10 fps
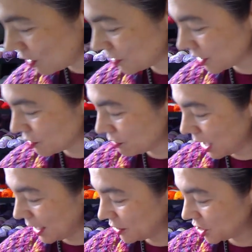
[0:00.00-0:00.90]
on the
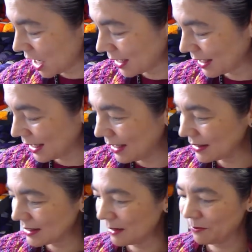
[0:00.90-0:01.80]
gray
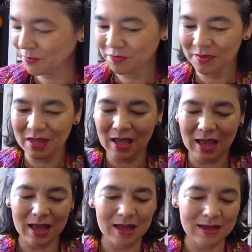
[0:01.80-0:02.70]
jacket.
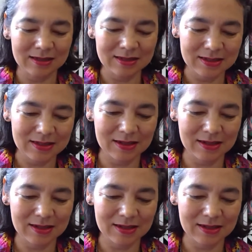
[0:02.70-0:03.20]
And